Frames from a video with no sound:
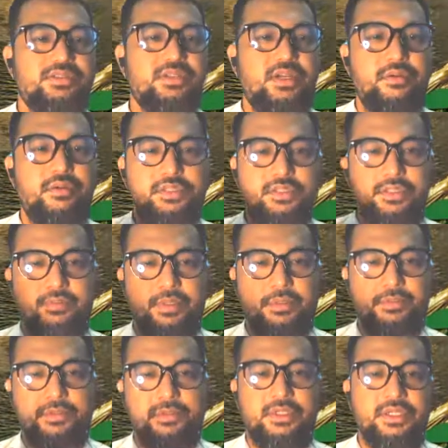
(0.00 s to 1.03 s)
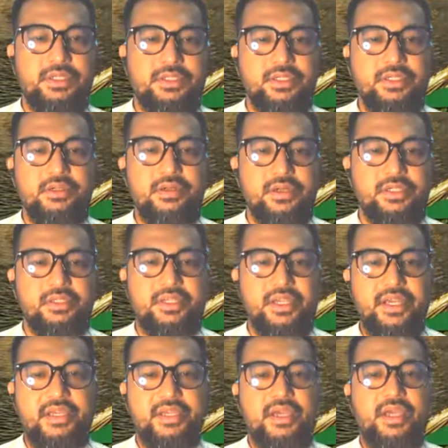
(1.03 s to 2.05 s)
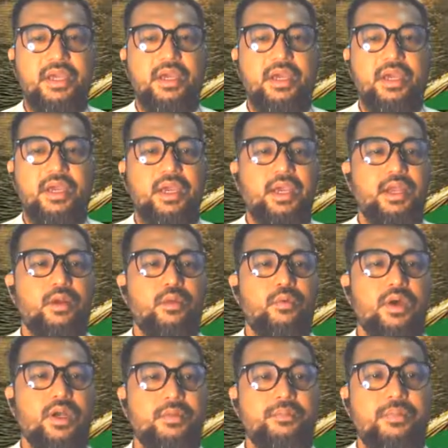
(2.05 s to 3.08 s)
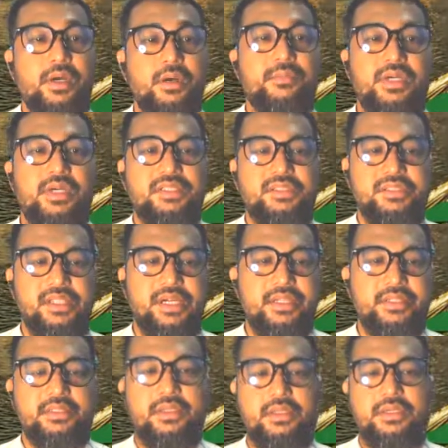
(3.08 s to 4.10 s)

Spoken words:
3 water pumps running during the day and 1 pump at the night.